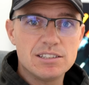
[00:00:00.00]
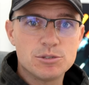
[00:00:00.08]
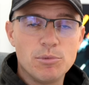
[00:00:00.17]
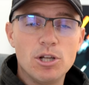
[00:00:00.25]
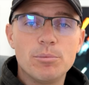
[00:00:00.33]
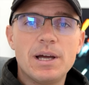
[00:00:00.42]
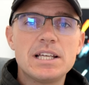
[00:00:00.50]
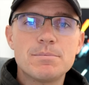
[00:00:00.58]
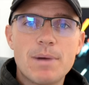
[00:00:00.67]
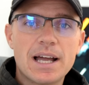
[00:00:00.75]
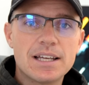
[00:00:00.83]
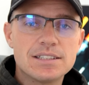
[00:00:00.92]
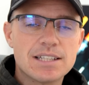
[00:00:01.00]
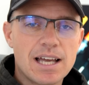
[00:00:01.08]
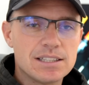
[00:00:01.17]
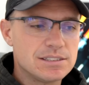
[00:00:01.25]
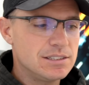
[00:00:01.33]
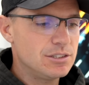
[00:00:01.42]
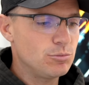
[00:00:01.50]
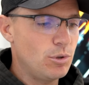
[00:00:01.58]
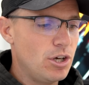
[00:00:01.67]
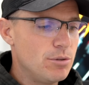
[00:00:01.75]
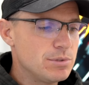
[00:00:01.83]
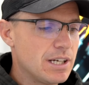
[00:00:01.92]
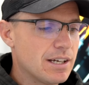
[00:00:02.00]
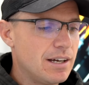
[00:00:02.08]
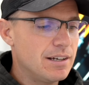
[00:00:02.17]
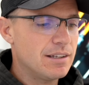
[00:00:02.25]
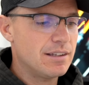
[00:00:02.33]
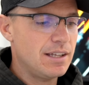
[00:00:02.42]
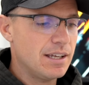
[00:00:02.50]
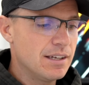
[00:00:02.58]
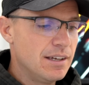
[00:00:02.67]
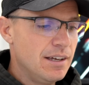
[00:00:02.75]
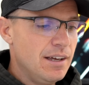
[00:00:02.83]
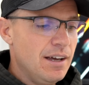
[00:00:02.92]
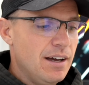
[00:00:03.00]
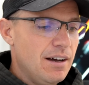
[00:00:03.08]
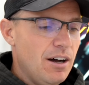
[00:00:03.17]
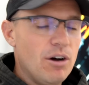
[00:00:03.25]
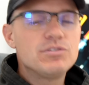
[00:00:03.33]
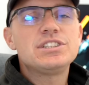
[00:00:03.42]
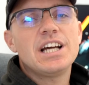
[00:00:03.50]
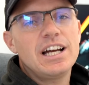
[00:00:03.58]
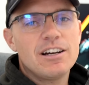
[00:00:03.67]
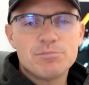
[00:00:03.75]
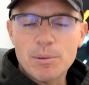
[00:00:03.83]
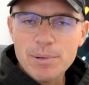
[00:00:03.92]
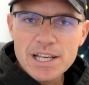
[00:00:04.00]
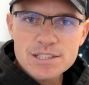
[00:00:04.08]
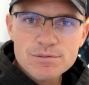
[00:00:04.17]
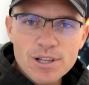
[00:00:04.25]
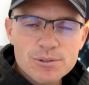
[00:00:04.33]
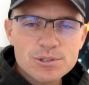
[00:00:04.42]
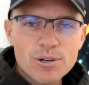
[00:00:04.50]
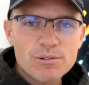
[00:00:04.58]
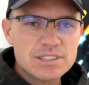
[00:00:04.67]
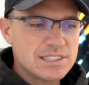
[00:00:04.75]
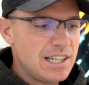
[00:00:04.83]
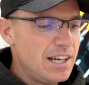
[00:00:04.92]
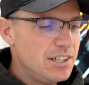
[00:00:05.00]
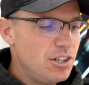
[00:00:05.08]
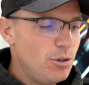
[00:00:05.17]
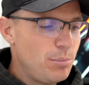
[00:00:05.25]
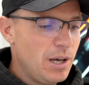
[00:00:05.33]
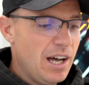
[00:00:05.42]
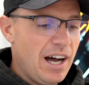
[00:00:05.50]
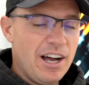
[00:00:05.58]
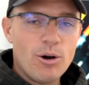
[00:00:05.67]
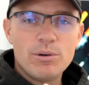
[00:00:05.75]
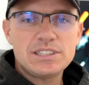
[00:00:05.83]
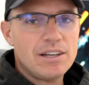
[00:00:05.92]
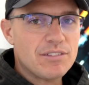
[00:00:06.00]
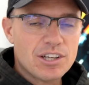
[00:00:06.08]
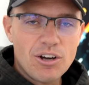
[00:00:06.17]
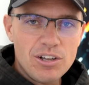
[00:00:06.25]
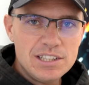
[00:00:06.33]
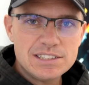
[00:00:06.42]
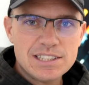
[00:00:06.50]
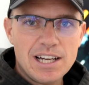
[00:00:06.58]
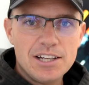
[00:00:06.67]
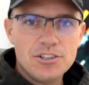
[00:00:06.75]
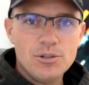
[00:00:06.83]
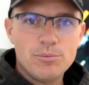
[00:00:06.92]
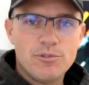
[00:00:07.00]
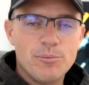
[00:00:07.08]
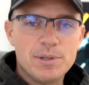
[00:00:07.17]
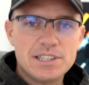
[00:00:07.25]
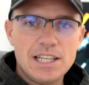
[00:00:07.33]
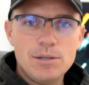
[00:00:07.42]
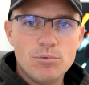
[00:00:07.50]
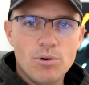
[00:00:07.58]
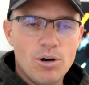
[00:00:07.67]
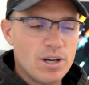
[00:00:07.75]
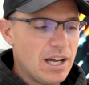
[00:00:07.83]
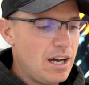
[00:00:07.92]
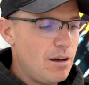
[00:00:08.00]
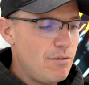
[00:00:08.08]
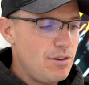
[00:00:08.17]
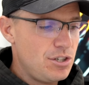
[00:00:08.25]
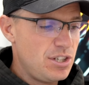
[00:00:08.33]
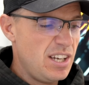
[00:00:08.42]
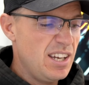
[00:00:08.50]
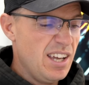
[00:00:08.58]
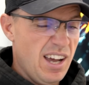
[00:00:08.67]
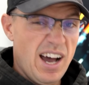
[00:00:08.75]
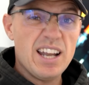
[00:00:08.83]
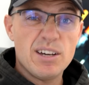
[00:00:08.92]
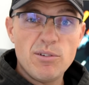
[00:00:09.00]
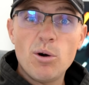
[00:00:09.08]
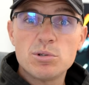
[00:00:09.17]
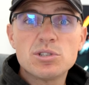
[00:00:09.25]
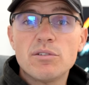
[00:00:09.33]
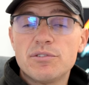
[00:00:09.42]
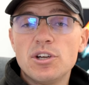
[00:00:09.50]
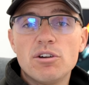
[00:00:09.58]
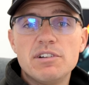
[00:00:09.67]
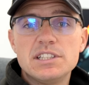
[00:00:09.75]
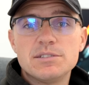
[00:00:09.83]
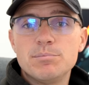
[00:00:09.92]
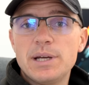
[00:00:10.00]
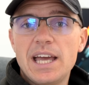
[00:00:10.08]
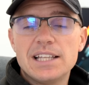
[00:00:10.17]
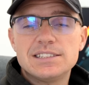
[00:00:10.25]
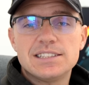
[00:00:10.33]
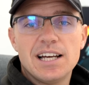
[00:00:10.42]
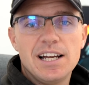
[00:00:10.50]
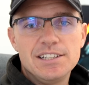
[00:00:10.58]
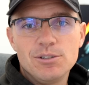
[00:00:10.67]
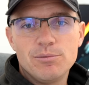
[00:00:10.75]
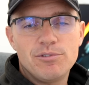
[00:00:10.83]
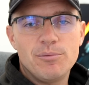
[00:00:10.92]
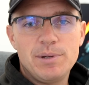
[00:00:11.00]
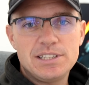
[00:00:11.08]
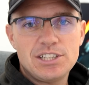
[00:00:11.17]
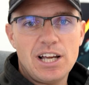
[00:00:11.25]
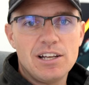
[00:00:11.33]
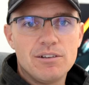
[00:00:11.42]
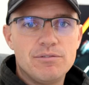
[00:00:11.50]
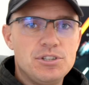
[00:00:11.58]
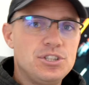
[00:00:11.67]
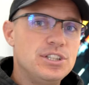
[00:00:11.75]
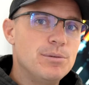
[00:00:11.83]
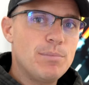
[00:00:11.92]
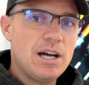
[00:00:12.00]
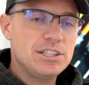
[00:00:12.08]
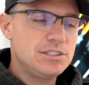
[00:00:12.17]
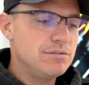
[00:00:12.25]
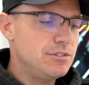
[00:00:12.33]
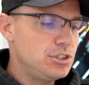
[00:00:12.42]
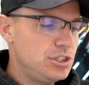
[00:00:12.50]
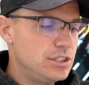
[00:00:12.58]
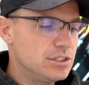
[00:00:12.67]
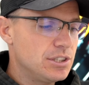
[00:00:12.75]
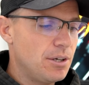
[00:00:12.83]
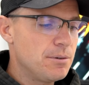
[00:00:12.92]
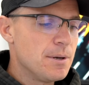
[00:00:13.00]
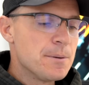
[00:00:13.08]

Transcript: smaller baits, maggots, casters, worms, that kind of thing. Obviously, I have my pace floats always tied up. I always have the Colletts tied up for my deep water carp fishing. And I've always got Furies and Big Heads tied up for me shallow fishing and margin fishing. So